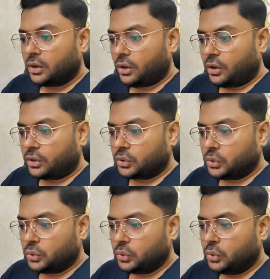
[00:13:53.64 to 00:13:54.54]
or
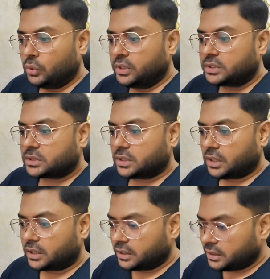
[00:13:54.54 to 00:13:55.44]
who it's
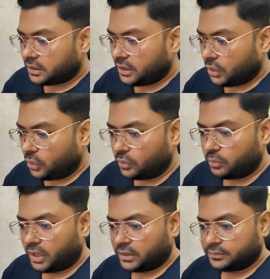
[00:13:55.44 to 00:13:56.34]
currently owned
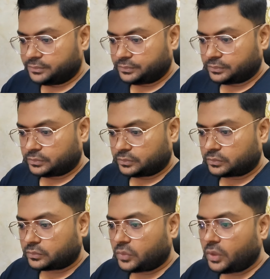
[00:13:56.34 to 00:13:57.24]
by.
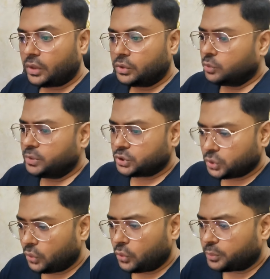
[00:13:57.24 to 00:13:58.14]
To be
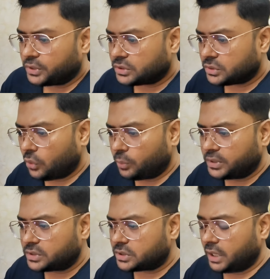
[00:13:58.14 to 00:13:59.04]
sure,
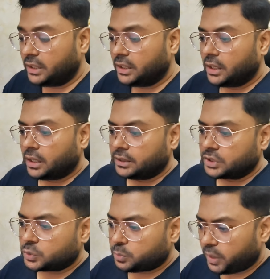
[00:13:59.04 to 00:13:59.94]
OpenSea
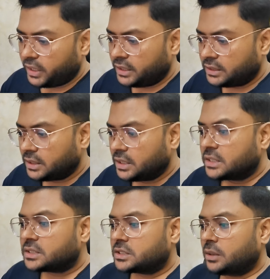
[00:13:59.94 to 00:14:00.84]
displayed
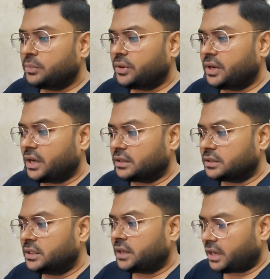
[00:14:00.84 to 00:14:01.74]
some
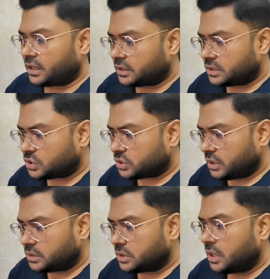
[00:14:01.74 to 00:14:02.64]
rarity
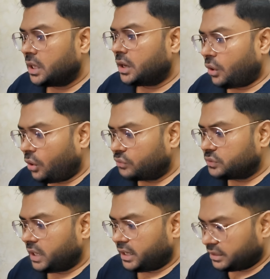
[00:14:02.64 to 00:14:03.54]
characteristics of
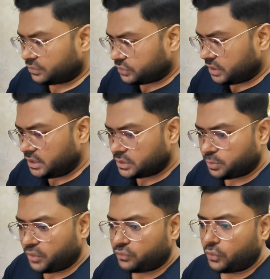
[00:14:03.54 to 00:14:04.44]
the NFTs
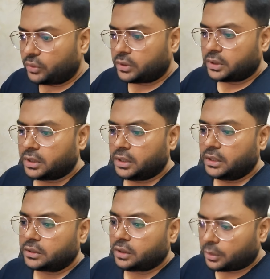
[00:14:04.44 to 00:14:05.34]
before
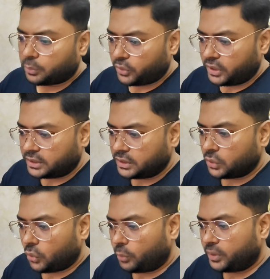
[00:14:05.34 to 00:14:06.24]
incorporating
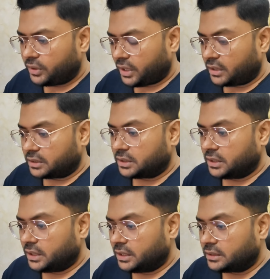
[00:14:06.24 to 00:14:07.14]
OpenRarity.
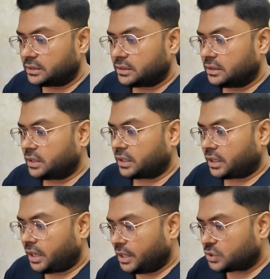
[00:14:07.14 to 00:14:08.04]
In the
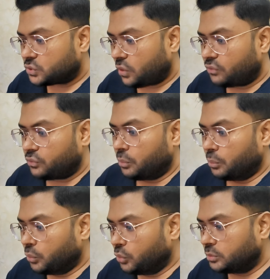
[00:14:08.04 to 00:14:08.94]
case of
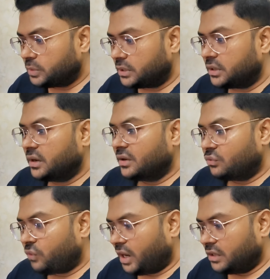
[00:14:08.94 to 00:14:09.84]
Moonbird
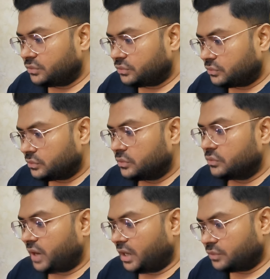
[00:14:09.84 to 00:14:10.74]

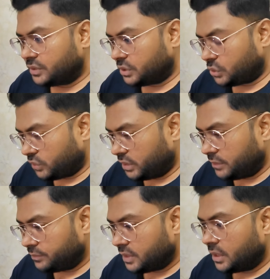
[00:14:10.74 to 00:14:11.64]
520,
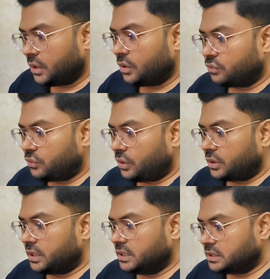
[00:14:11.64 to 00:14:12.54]
for
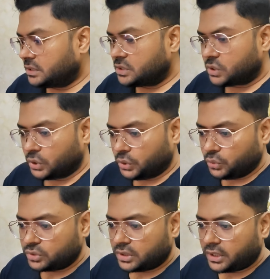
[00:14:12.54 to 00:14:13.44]
instance,
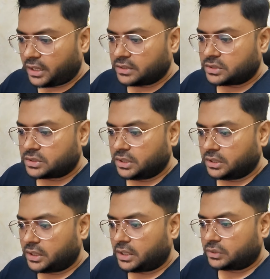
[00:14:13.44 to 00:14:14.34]
user can see
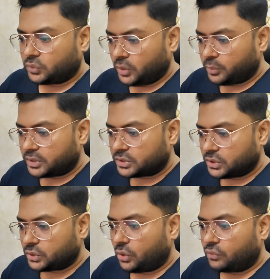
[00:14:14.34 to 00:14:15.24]
the
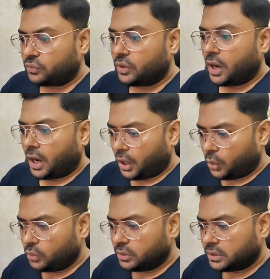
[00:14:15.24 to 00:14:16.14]
3% of
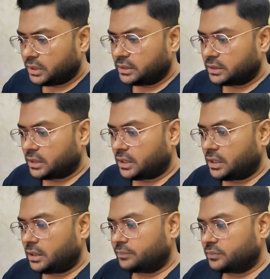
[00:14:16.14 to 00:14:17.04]
owl in
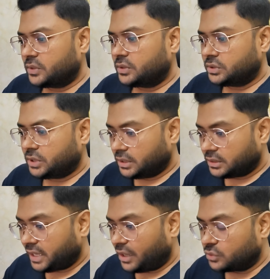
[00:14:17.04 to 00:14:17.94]
the
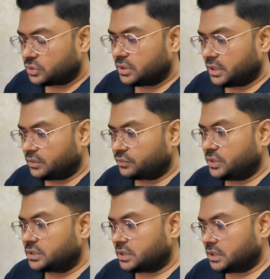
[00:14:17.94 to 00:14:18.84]
10,000
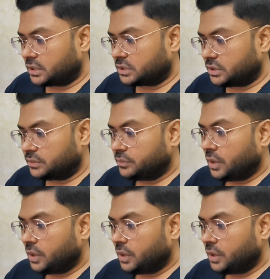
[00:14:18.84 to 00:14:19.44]
NFTs collection